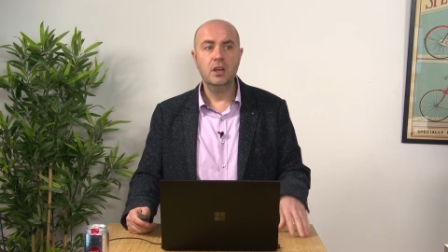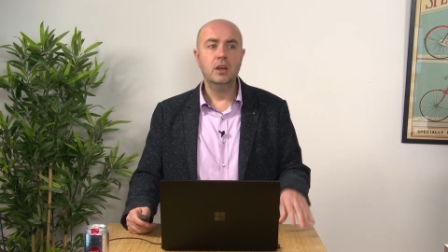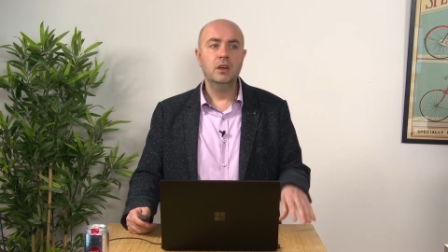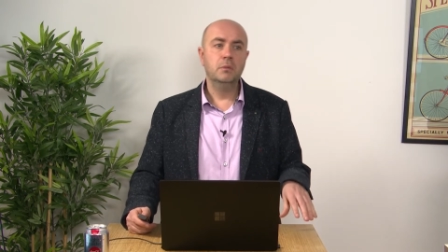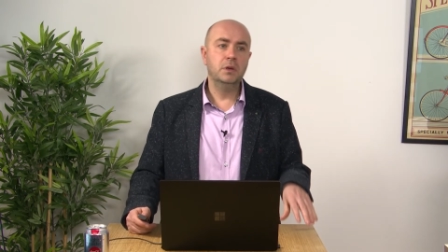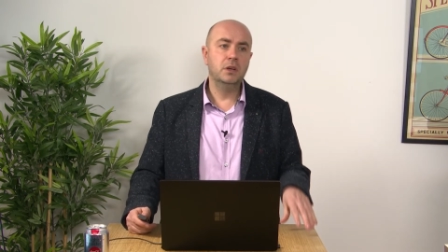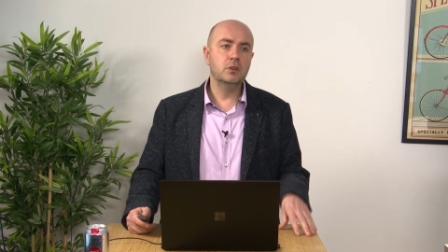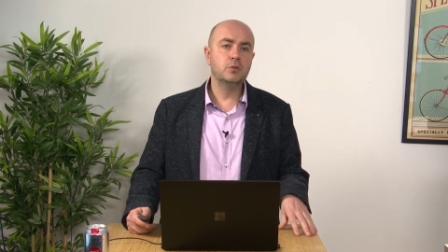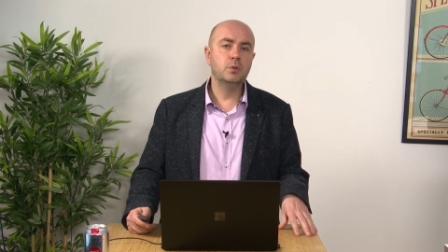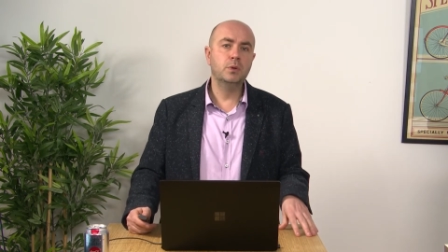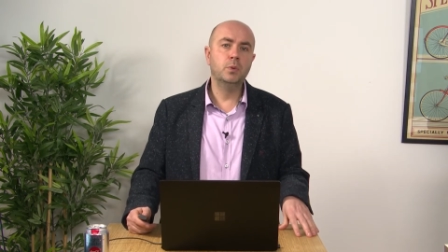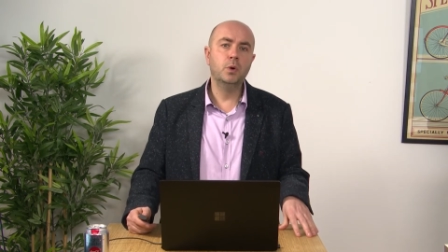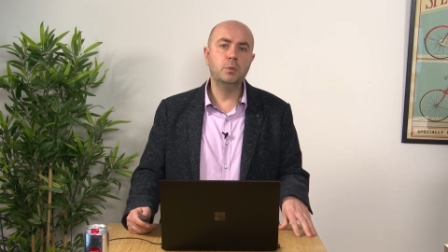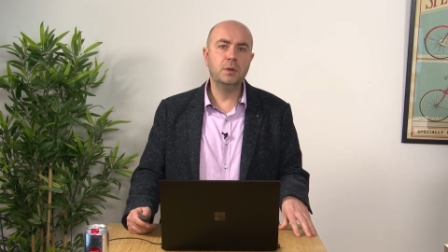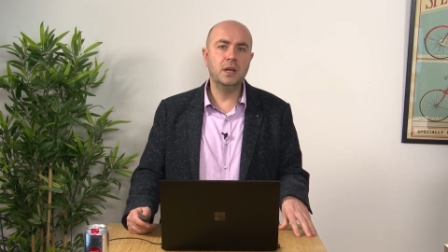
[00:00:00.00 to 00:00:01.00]
because with
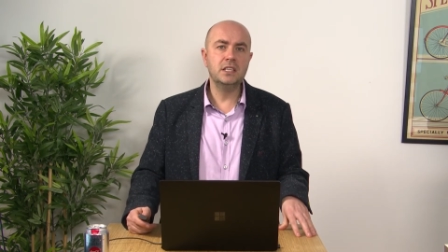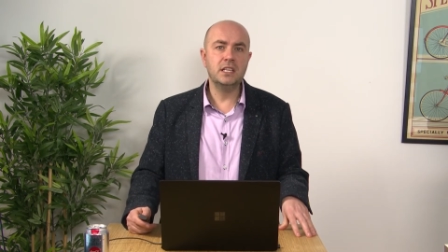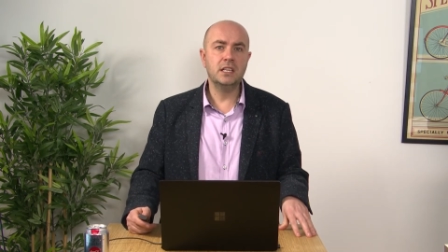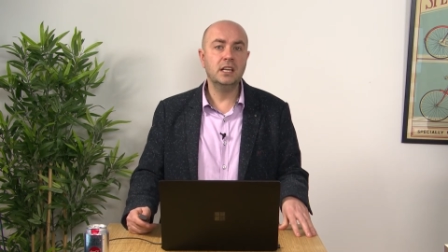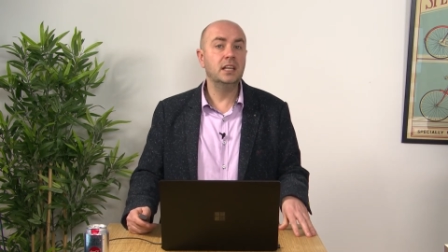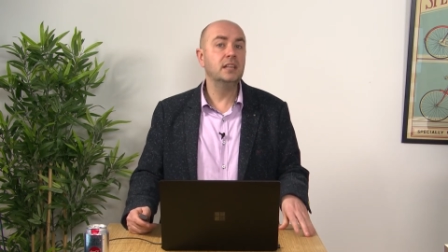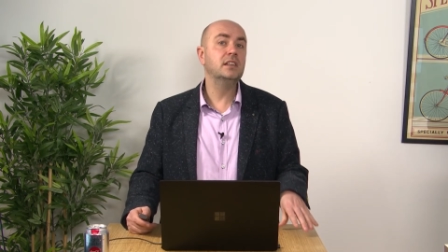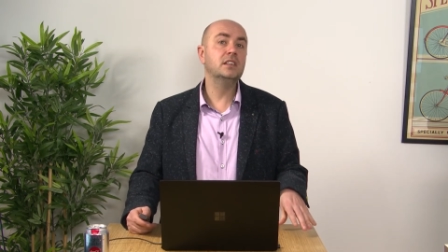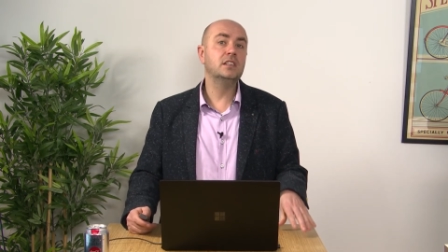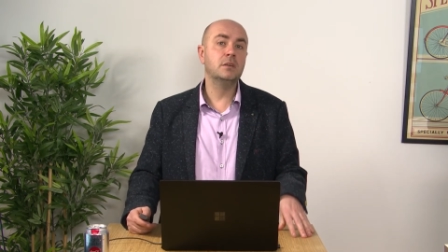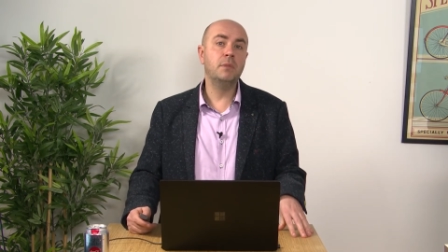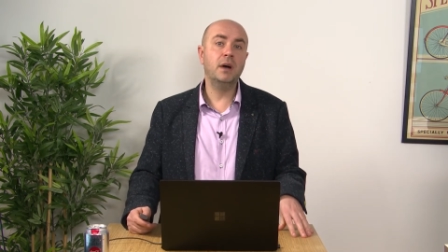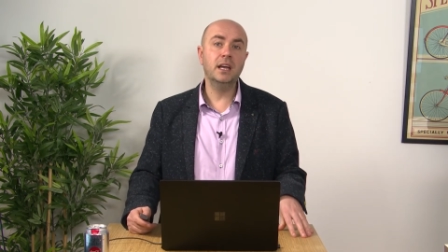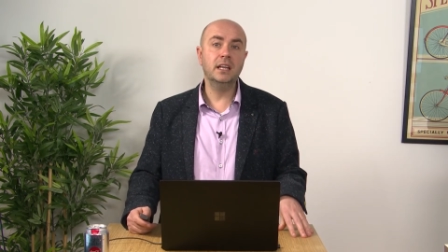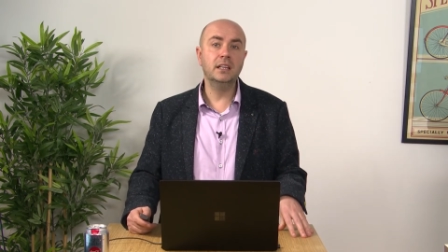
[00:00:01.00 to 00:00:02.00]
Workplace Analytics and
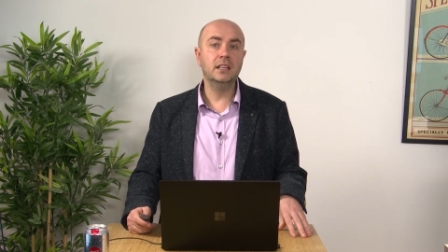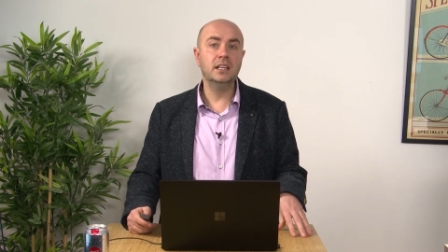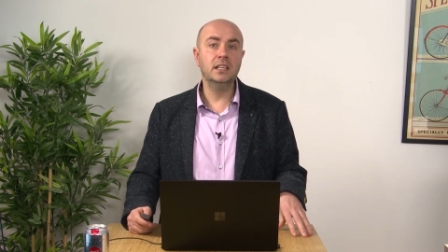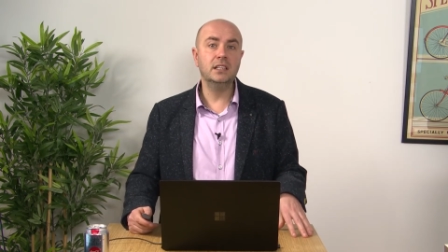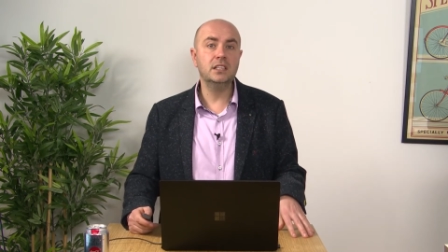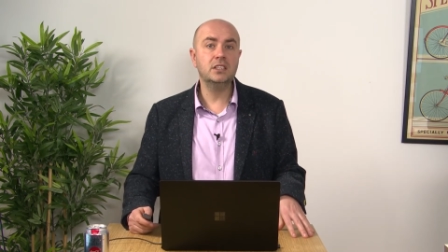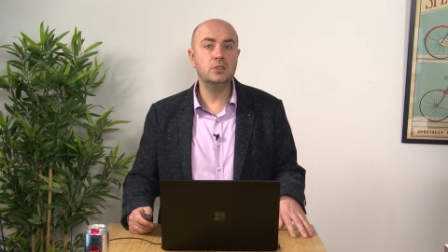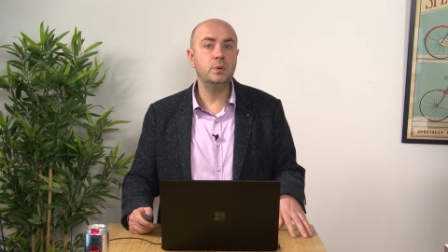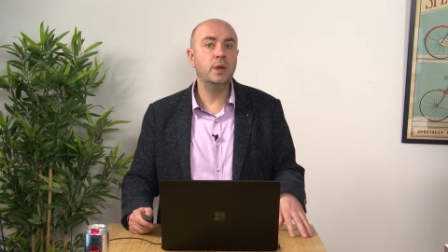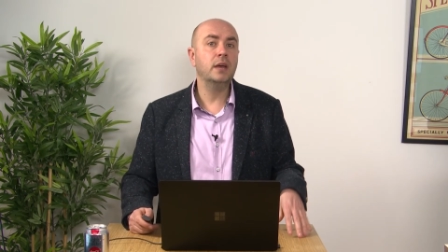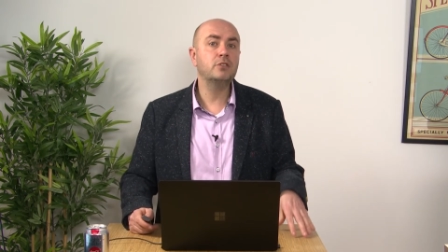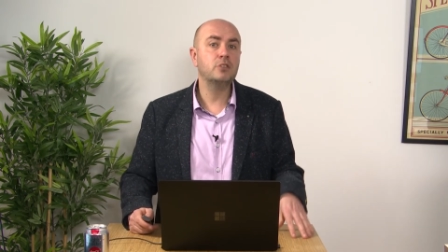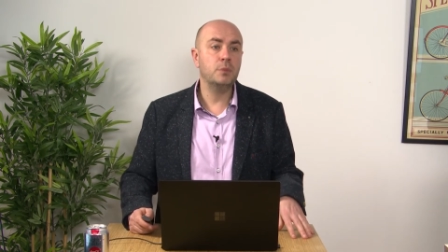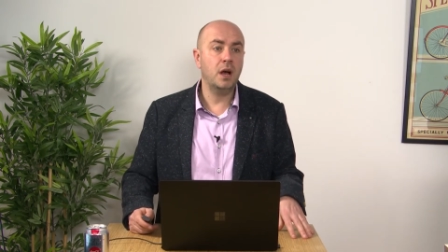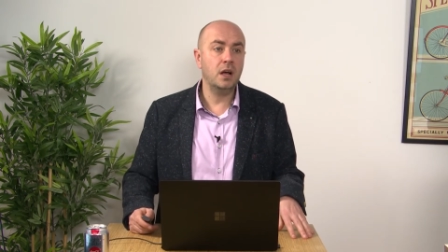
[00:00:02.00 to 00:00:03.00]
My Analytics we have
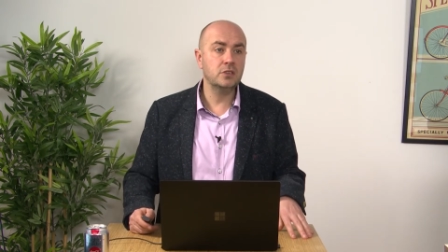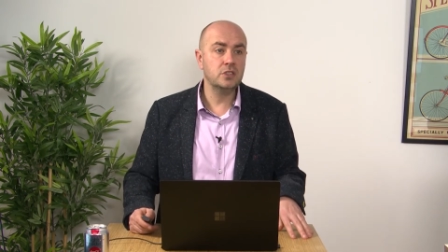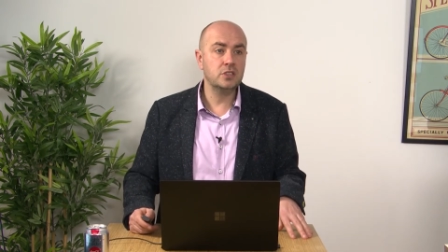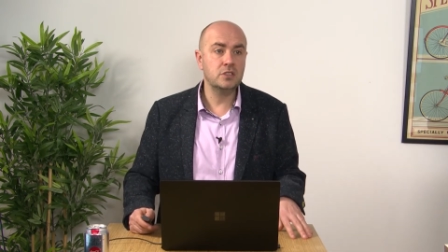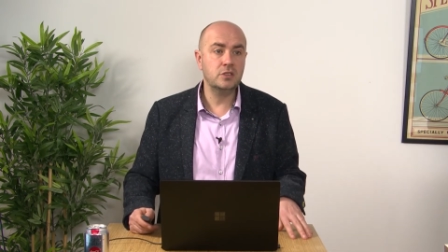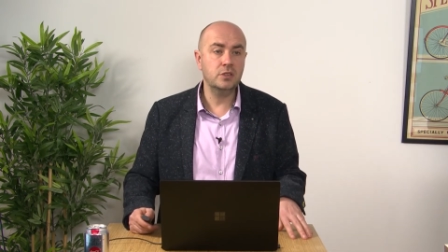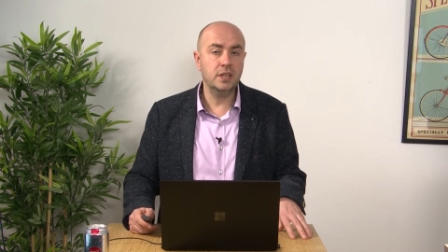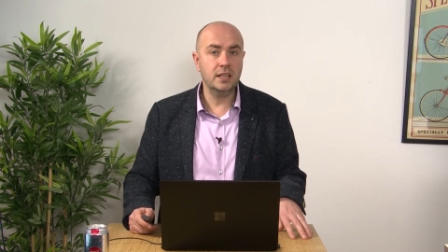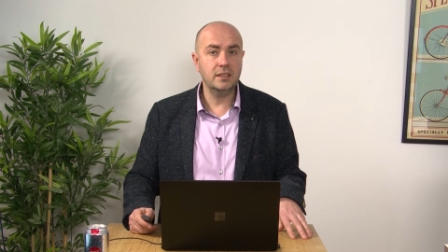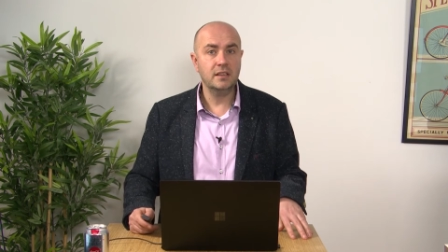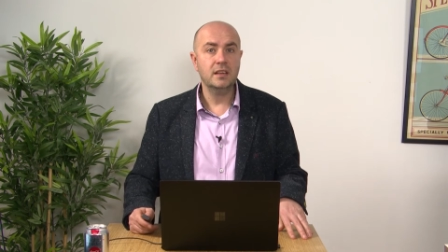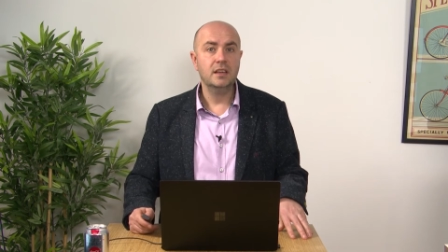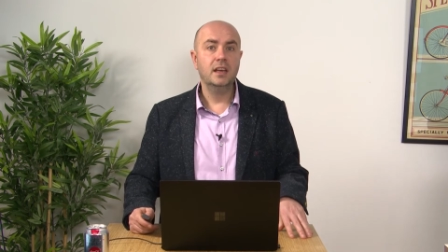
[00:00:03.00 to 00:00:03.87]
some answers to that,